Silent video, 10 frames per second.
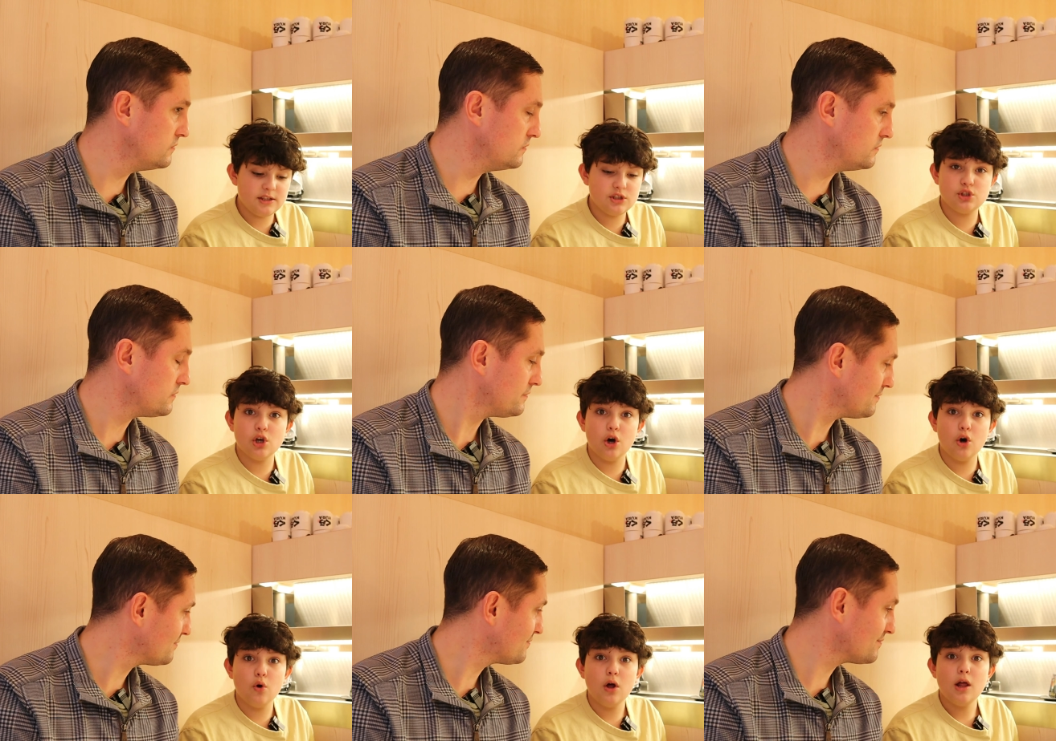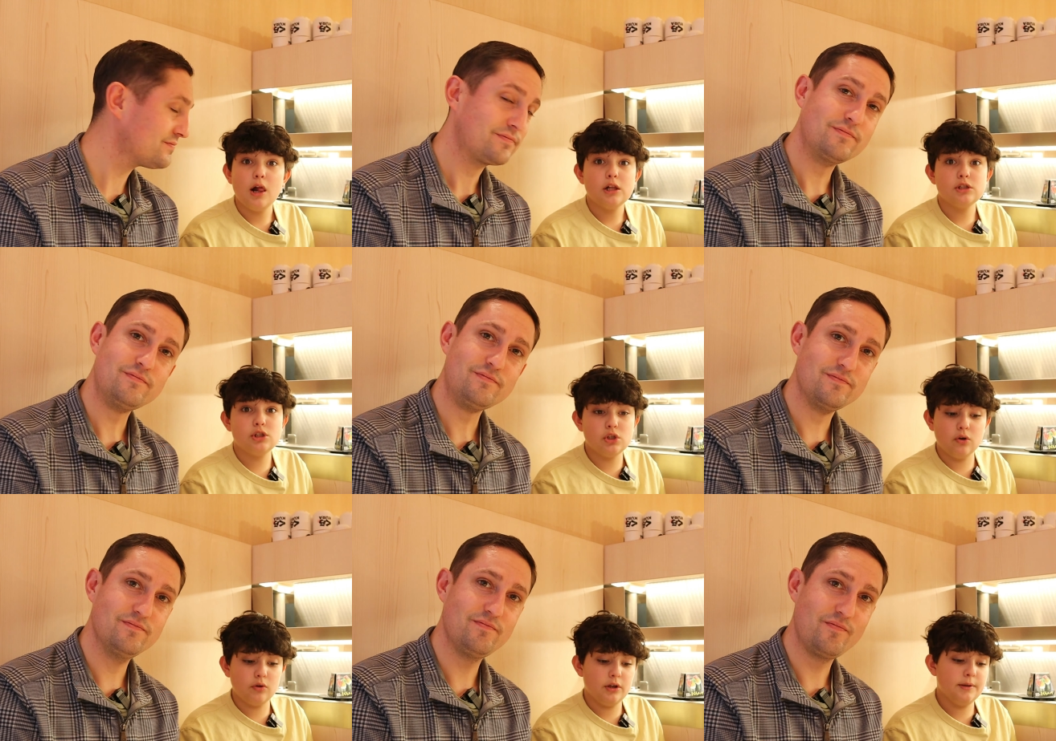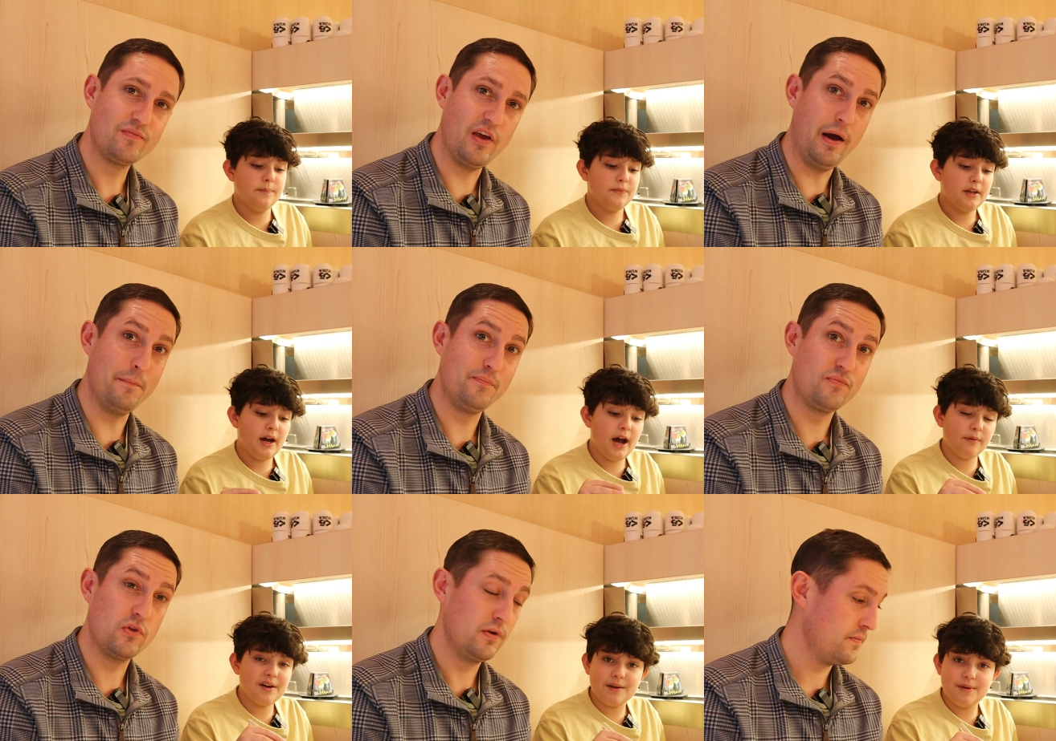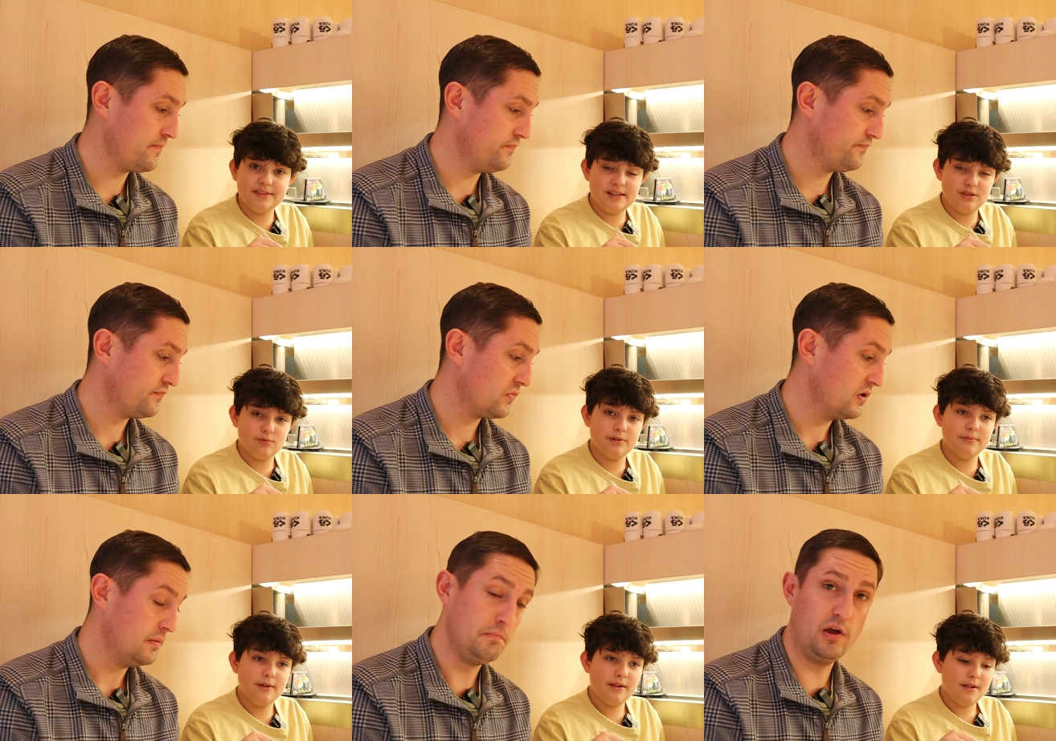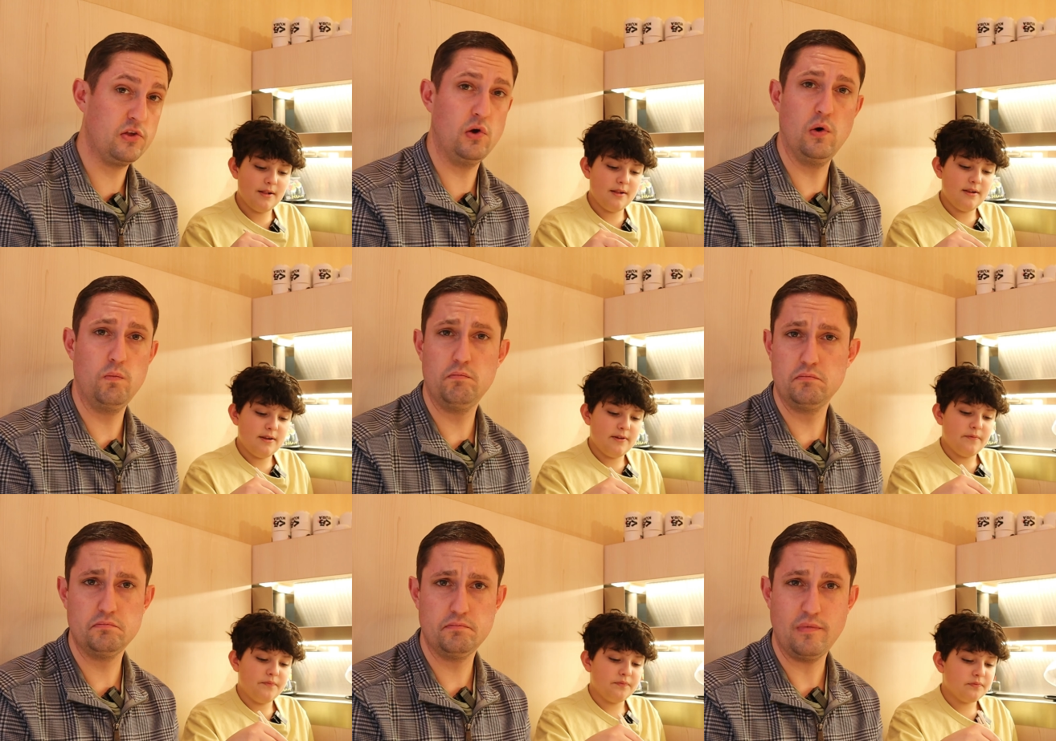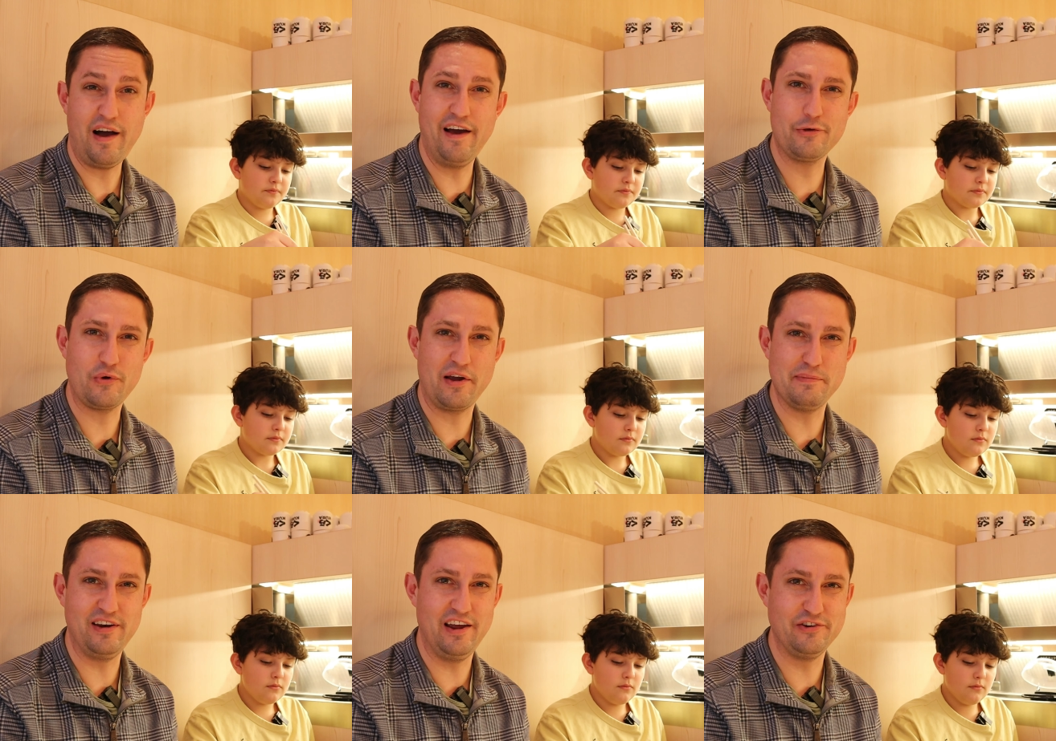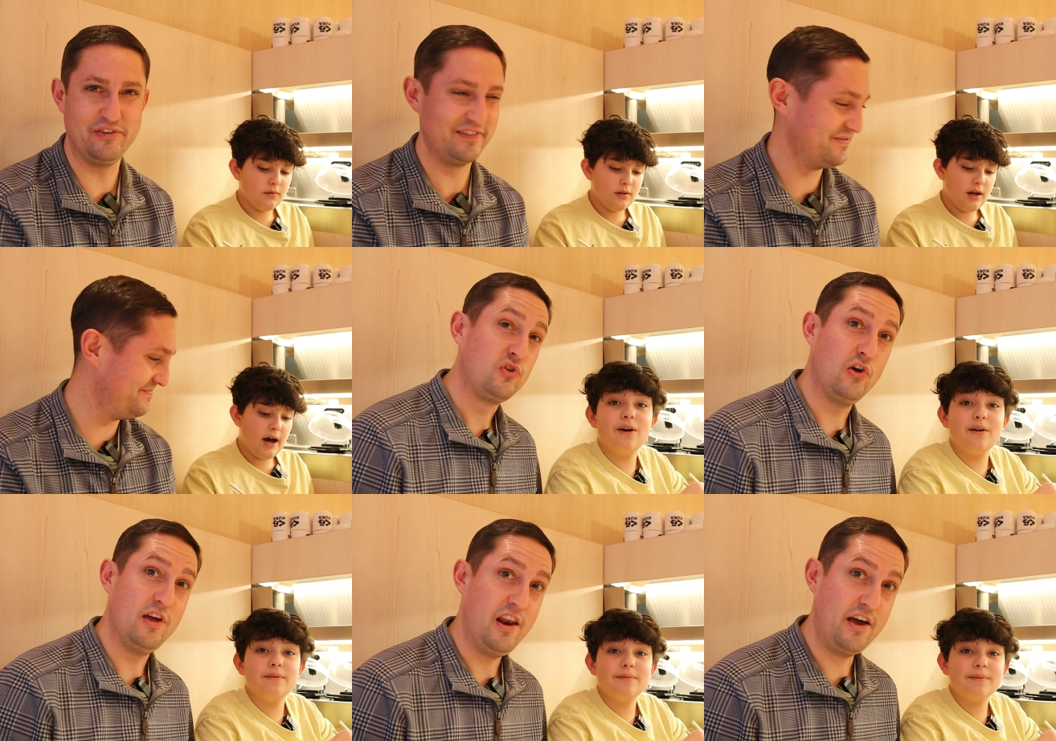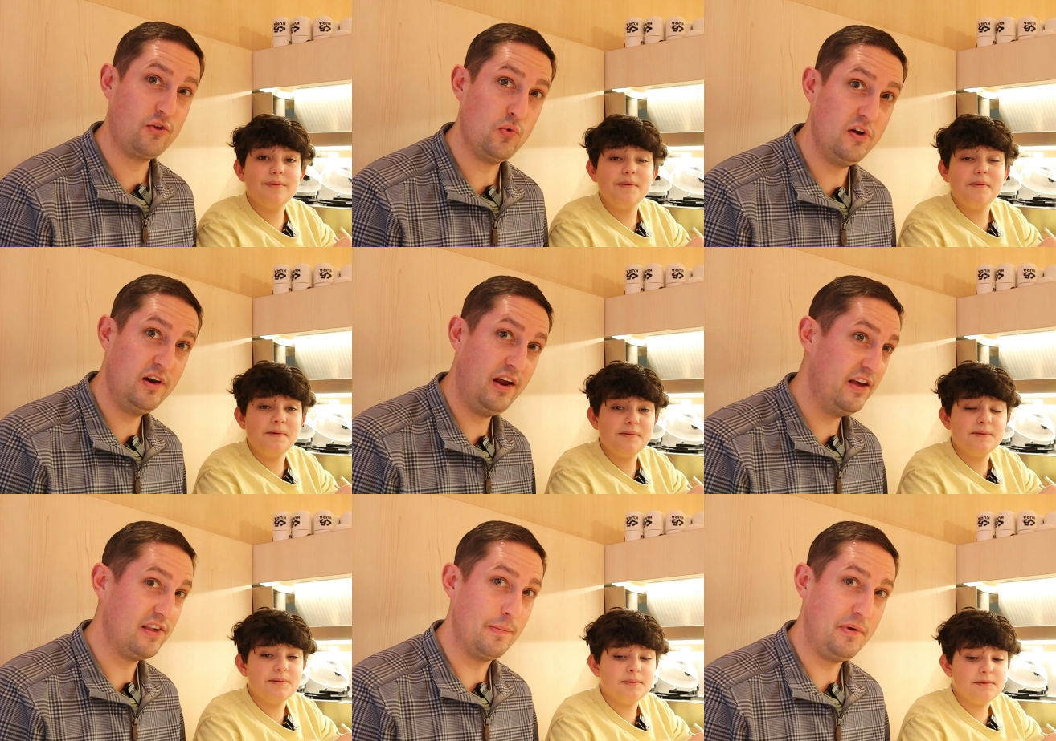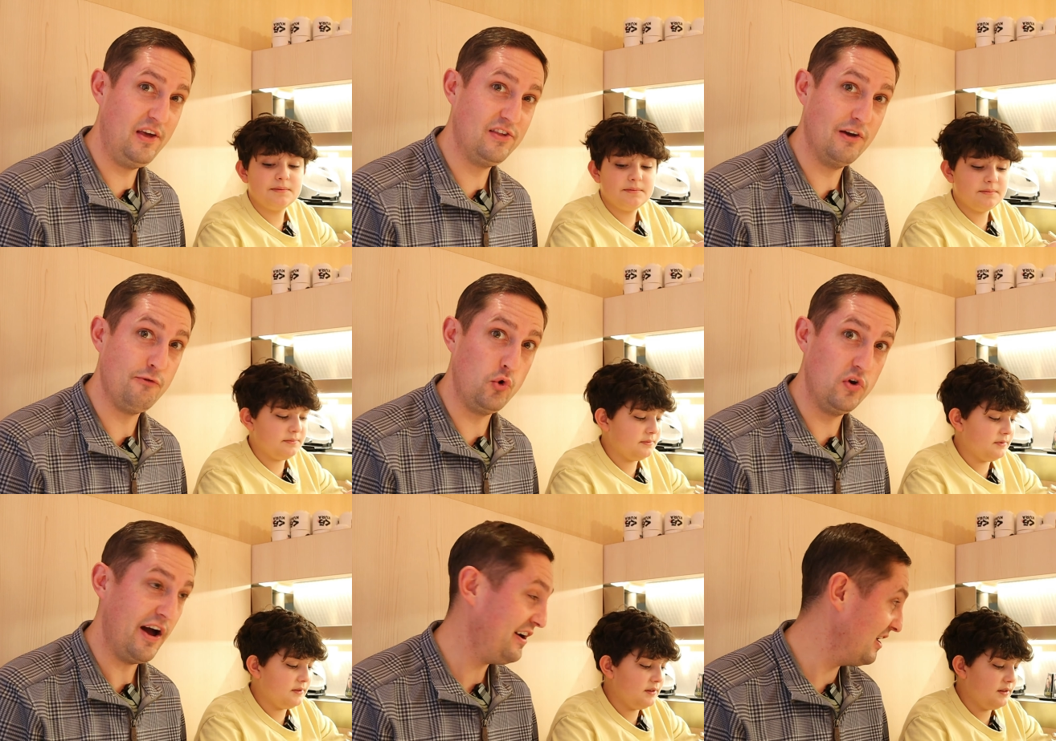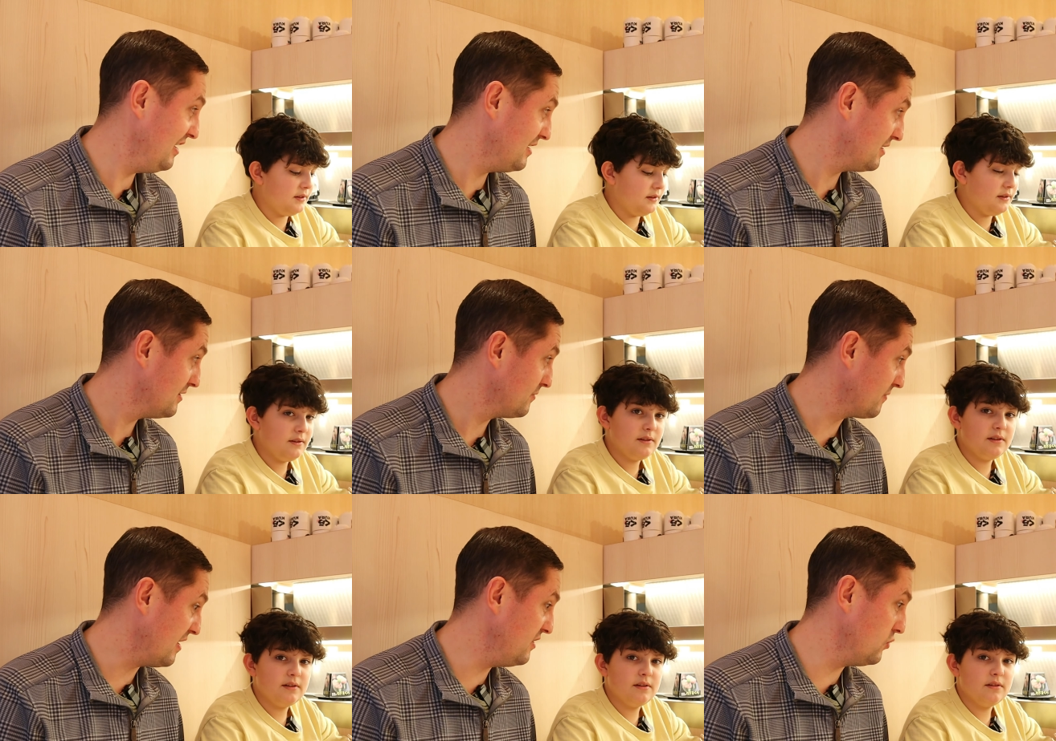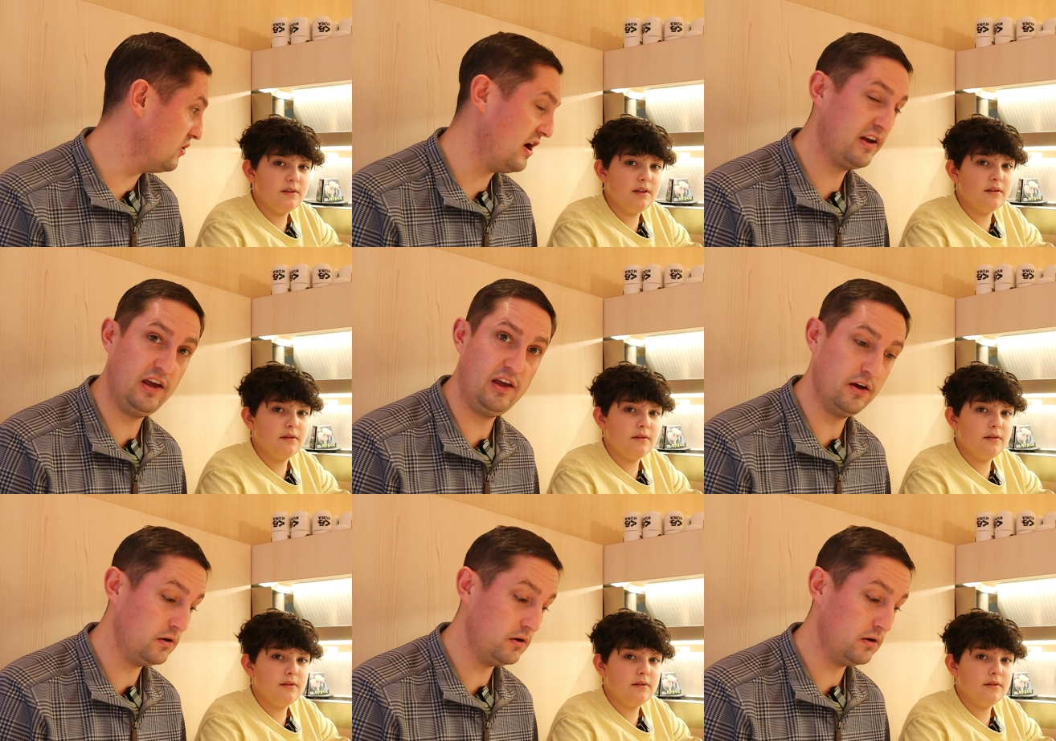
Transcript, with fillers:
Speaker 1: that's so, so good. Yeah. I recommend this one.
Speaker 2: Me too. Highest recommendation. So the next one is a piece of unagi, right? Unagi